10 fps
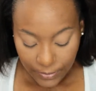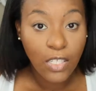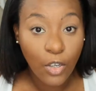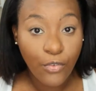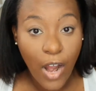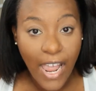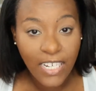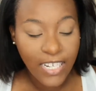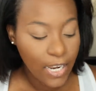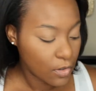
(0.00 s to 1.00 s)
So for
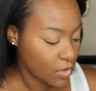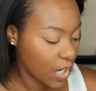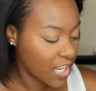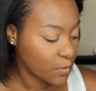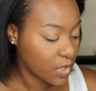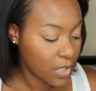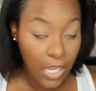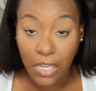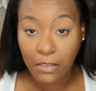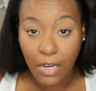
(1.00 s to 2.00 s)
eyeshadow, you guys would
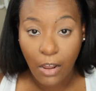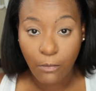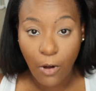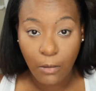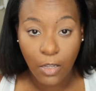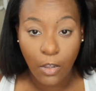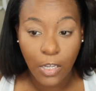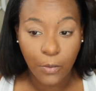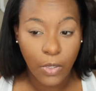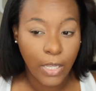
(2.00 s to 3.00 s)
think that I will probably go
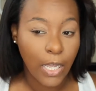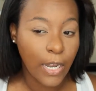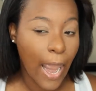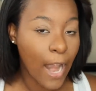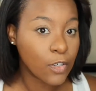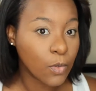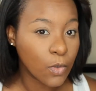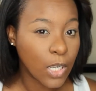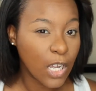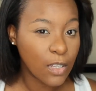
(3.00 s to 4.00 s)
in with a
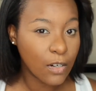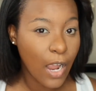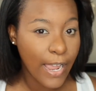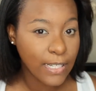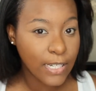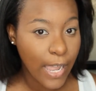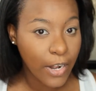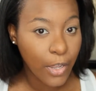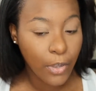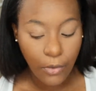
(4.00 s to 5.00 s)
natural color
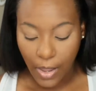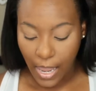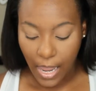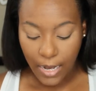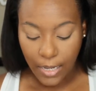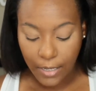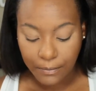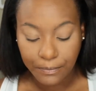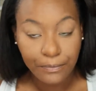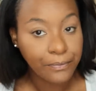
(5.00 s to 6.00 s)
eyeshadow, and
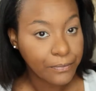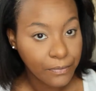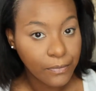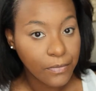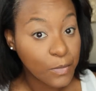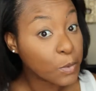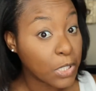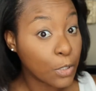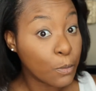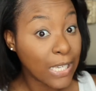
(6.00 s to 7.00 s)

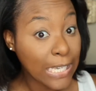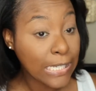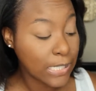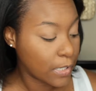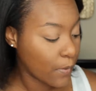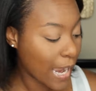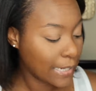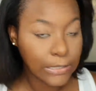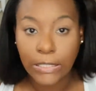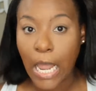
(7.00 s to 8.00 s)
because it'll be easy, right?
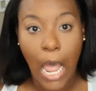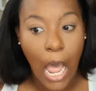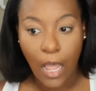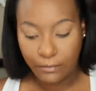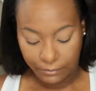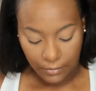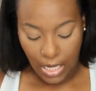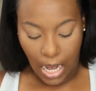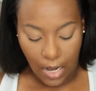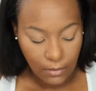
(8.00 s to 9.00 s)
Nah.
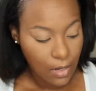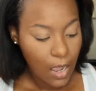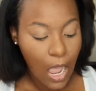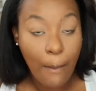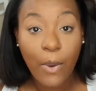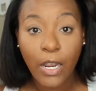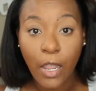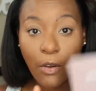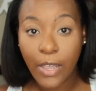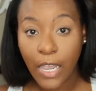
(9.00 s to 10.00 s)
I'm gonna
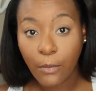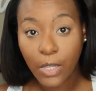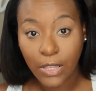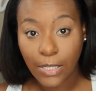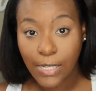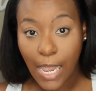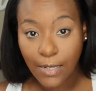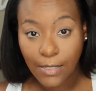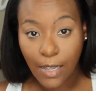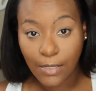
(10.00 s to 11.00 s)
go in with this
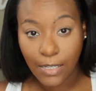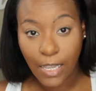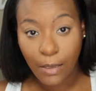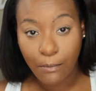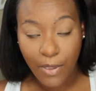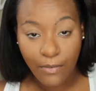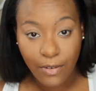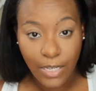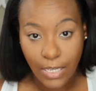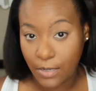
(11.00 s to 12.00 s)
Anastasia
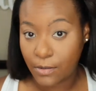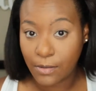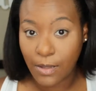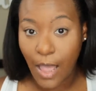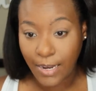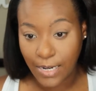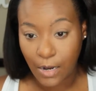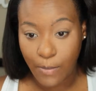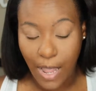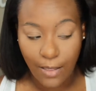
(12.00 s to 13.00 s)
Beverly Hills
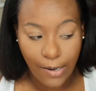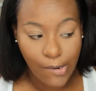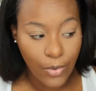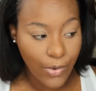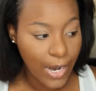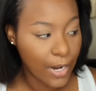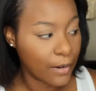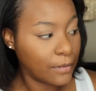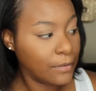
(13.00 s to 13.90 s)
eyeshadow palette right here.